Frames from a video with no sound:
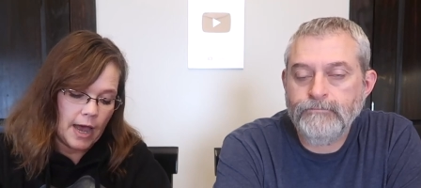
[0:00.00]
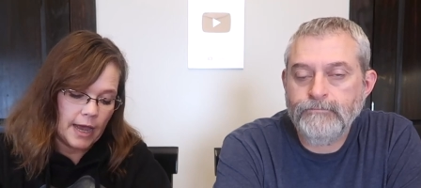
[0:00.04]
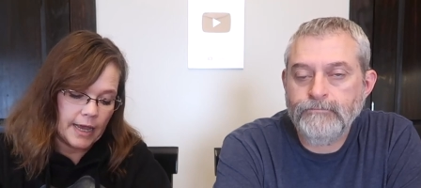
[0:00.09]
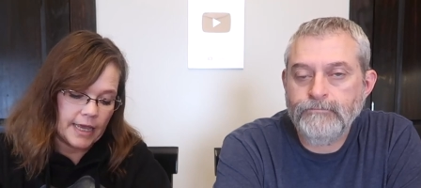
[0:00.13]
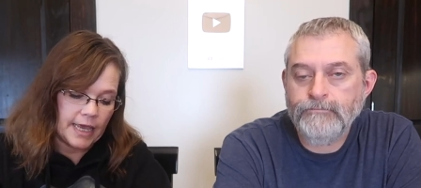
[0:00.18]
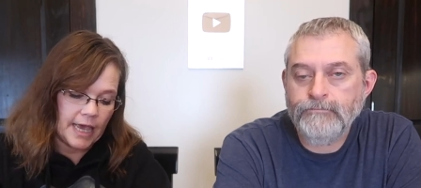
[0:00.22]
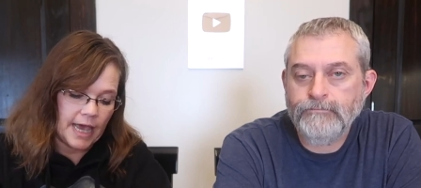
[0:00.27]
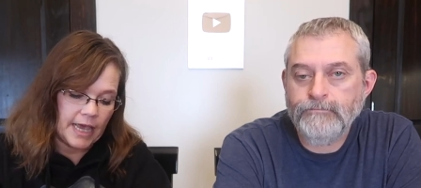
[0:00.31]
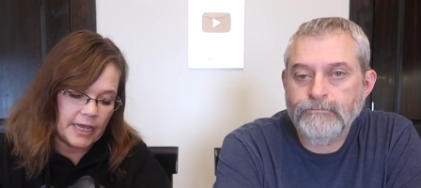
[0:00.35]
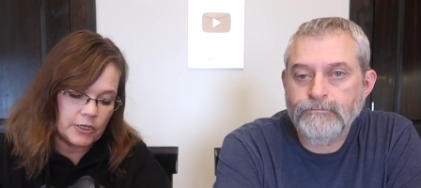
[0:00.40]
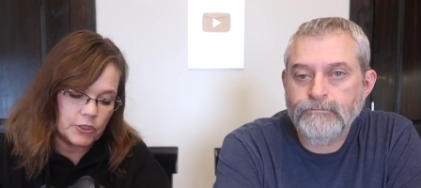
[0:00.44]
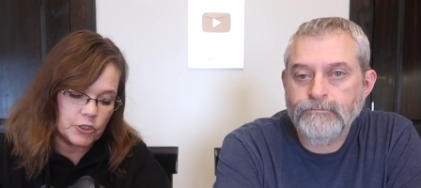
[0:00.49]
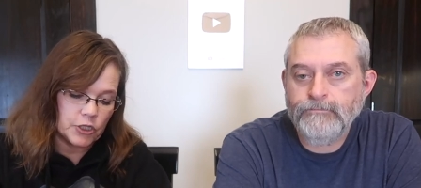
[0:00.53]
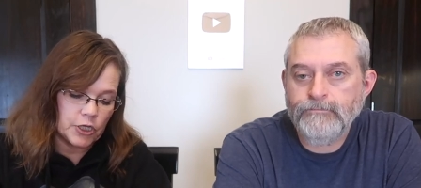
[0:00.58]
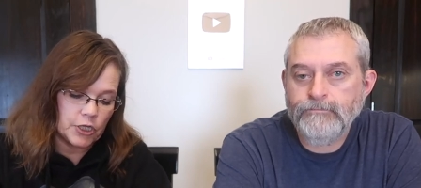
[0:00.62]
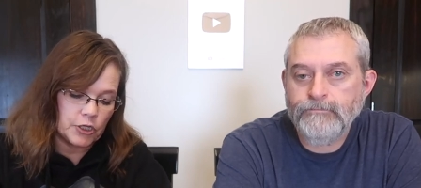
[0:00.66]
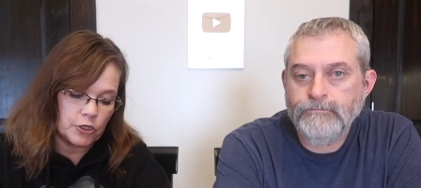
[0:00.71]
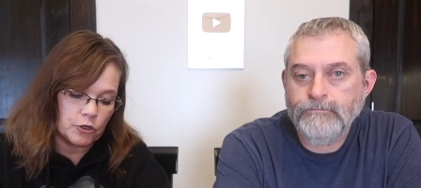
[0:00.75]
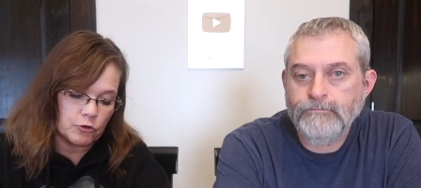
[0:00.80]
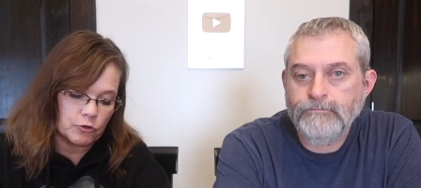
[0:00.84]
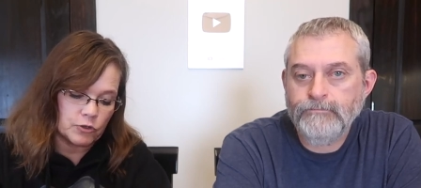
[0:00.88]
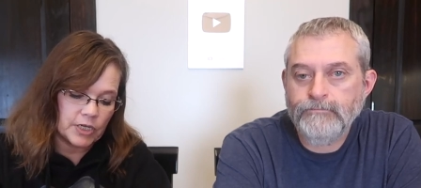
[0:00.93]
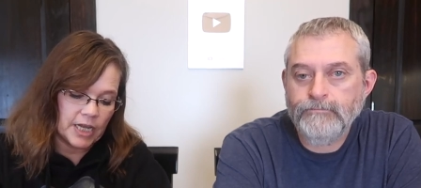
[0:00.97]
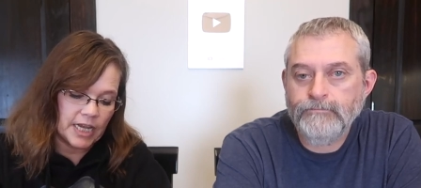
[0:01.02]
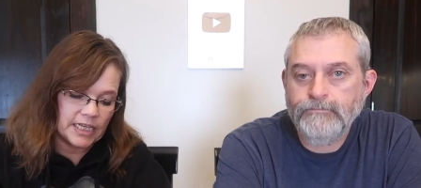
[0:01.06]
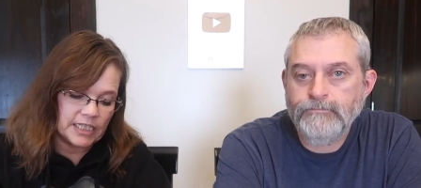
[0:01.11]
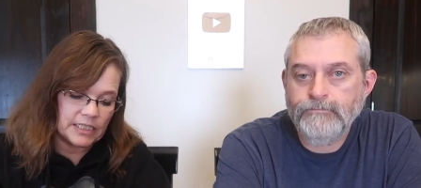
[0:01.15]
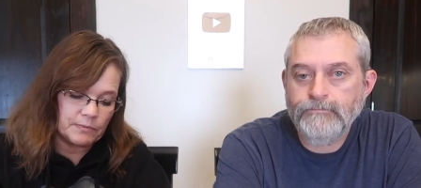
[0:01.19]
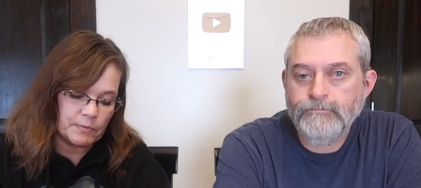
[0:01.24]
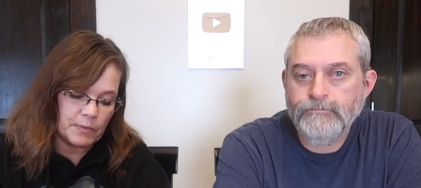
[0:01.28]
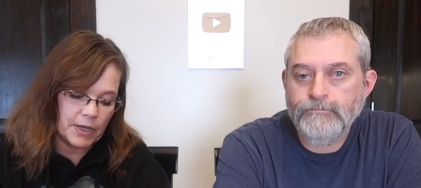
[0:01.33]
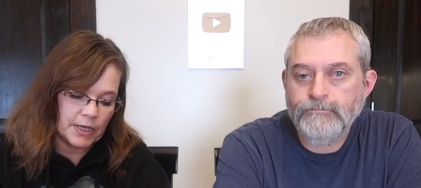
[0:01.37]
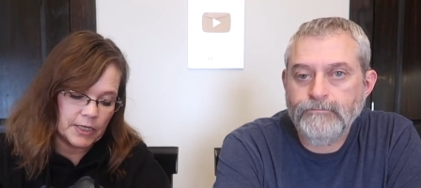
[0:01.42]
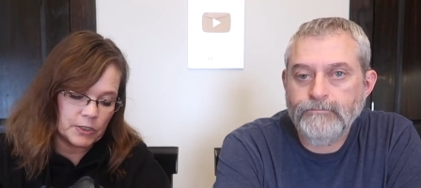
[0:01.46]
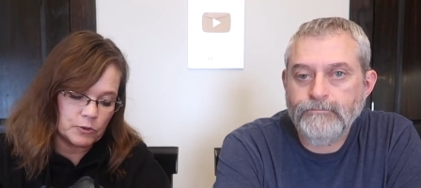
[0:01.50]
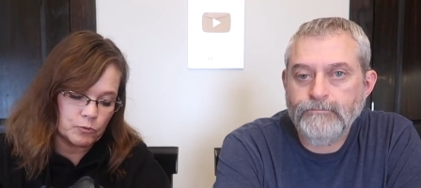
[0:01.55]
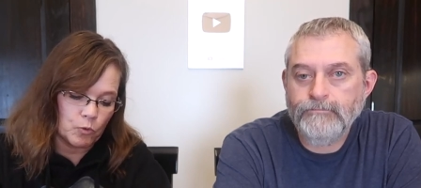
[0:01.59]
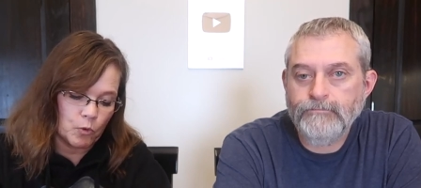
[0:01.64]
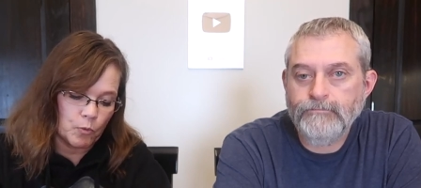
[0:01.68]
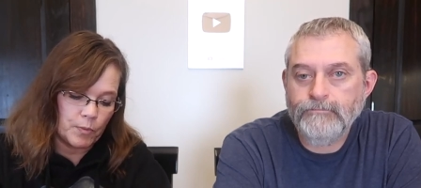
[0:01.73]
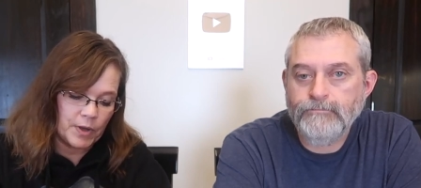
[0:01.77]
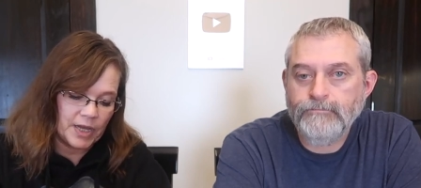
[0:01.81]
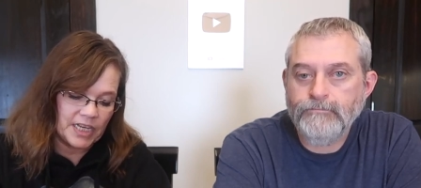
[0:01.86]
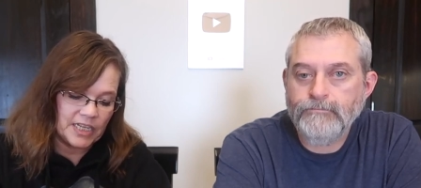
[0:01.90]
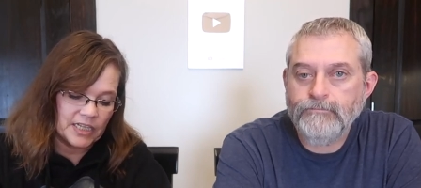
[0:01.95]
Speaker 1: occasion. Your taste buds
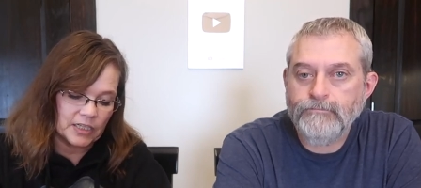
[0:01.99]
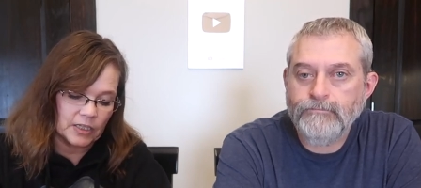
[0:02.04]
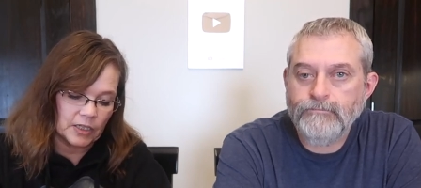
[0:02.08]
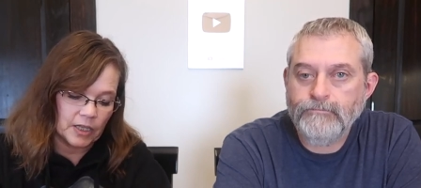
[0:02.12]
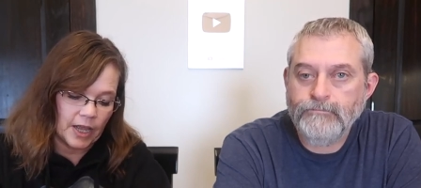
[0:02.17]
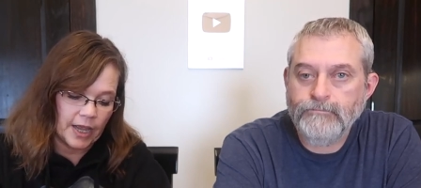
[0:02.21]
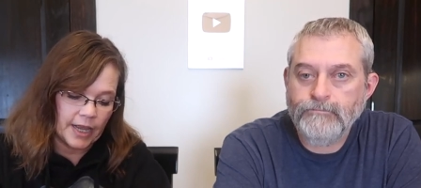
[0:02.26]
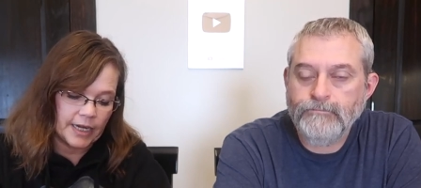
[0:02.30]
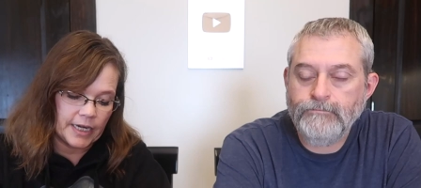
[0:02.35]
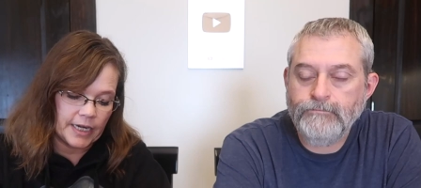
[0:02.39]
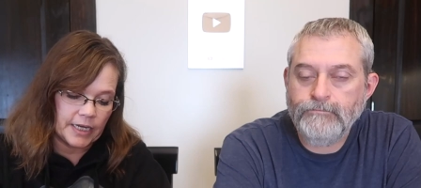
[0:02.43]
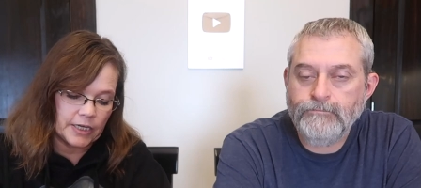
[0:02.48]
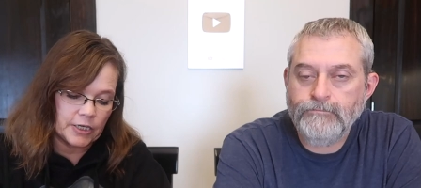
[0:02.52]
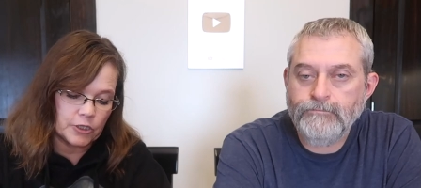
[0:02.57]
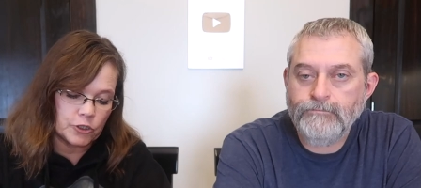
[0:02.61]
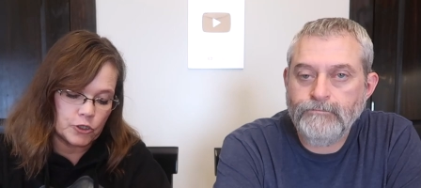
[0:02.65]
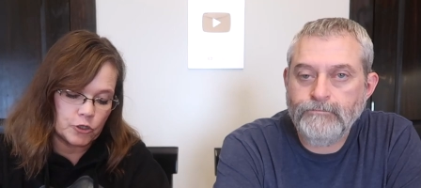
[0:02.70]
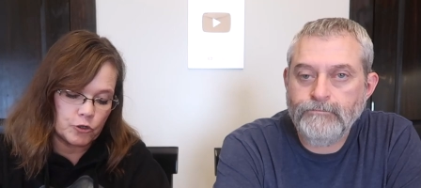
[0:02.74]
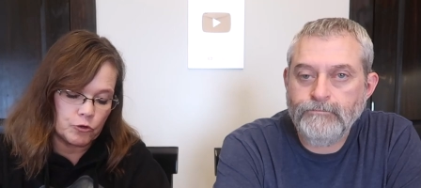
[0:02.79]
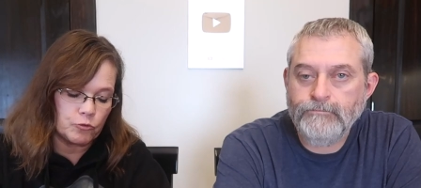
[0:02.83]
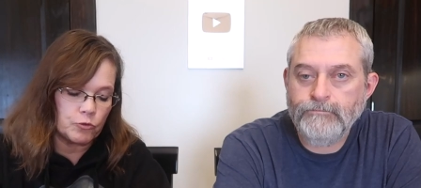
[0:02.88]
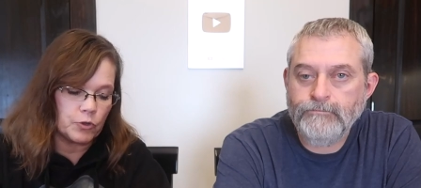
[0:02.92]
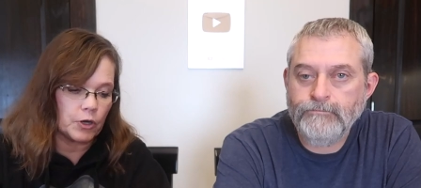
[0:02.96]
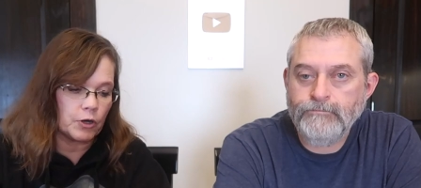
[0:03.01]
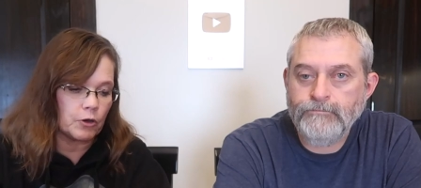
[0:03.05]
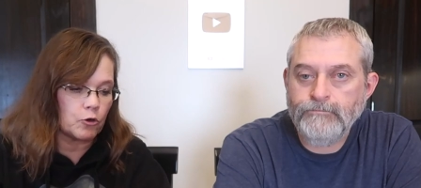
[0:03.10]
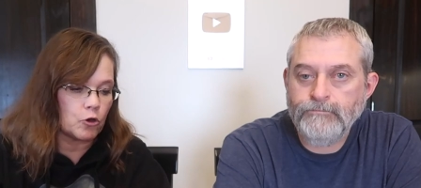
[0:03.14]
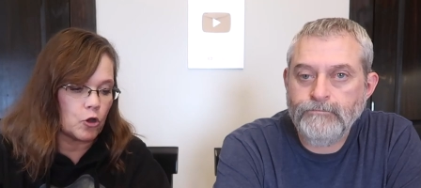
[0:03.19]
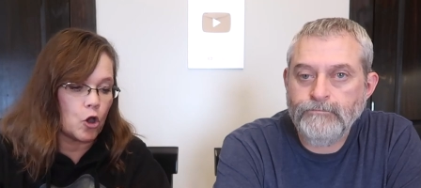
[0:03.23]
will be delighted to their